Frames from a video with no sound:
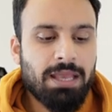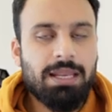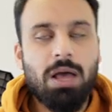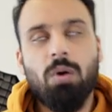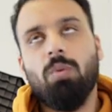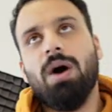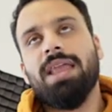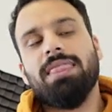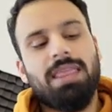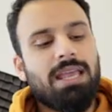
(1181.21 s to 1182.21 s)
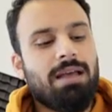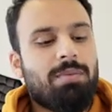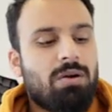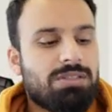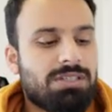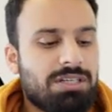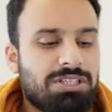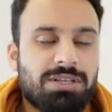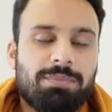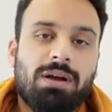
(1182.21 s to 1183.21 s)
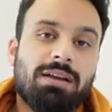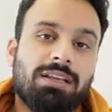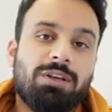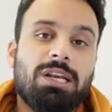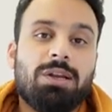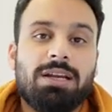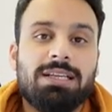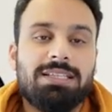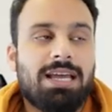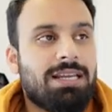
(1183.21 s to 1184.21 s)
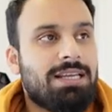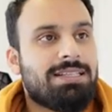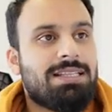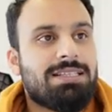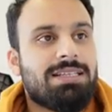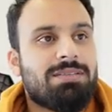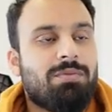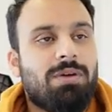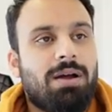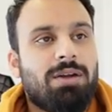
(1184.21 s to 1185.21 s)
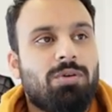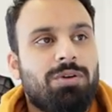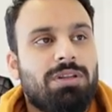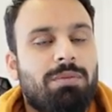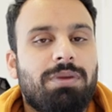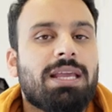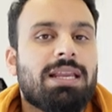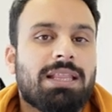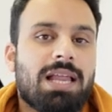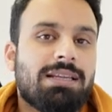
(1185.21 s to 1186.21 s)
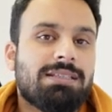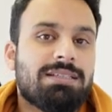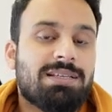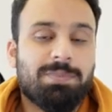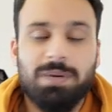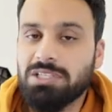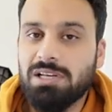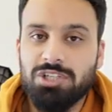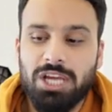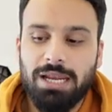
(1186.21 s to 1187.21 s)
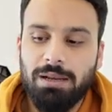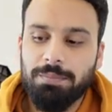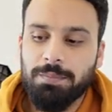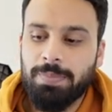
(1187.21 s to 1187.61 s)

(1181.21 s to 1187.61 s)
Now, one thing about search engine marketing you need to understand is this is, I told you in the beginning that this is a special channel.